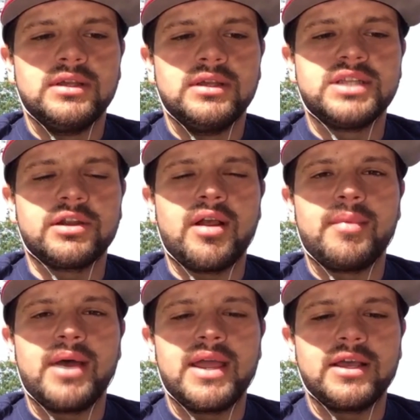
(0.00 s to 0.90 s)
stick
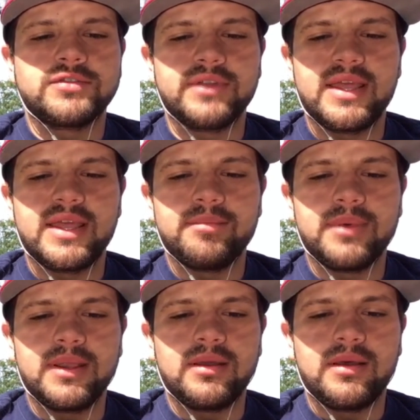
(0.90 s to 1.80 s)
around my house for that.
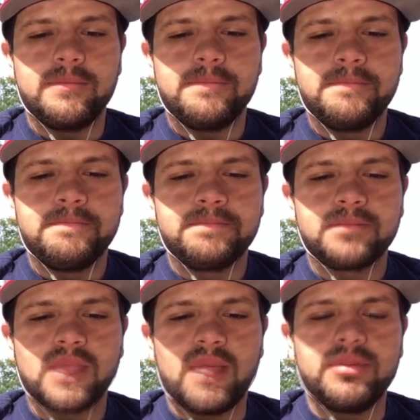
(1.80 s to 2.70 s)
But
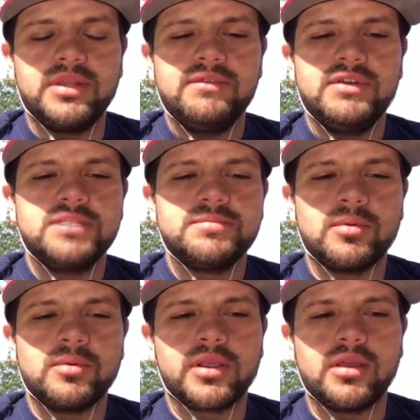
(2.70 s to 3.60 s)
I believe he's
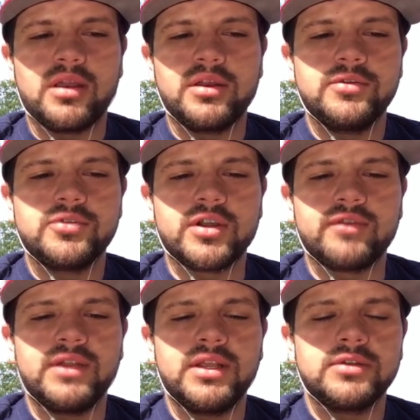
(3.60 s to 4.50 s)
been working on a new trick
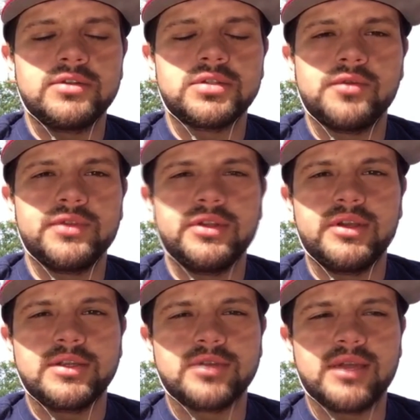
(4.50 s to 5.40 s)
video, so hopefully you
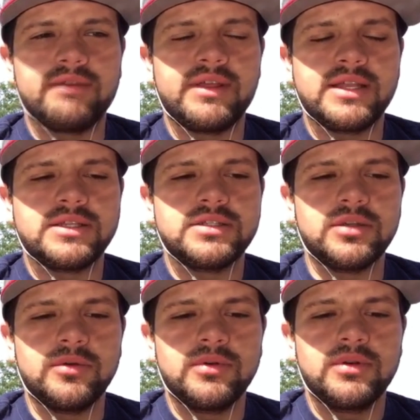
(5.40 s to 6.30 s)
guys will have that
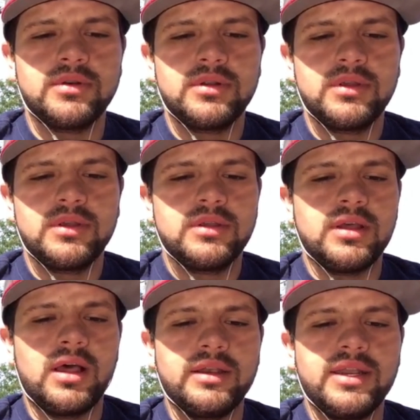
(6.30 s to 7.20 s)
soon.
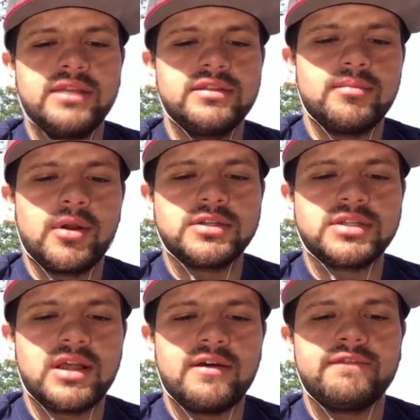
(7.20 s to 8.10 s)
Nathan
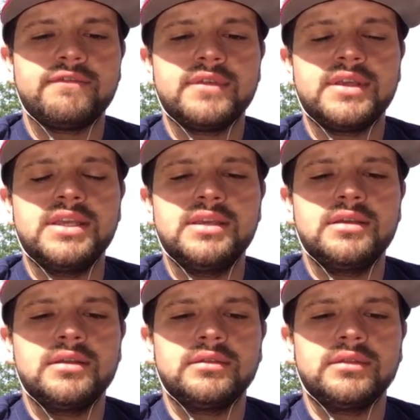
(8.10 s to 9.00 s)
Martzoff,
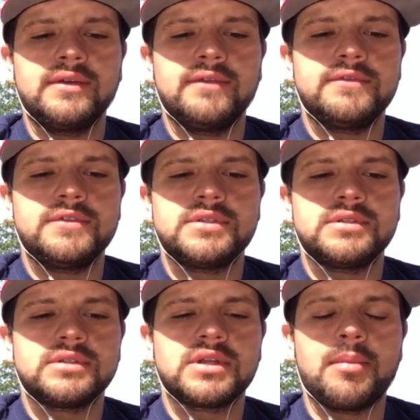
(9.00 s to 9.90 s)
he
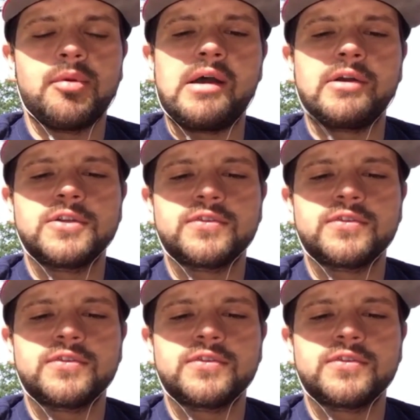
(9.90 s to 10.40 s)
lives a couple hours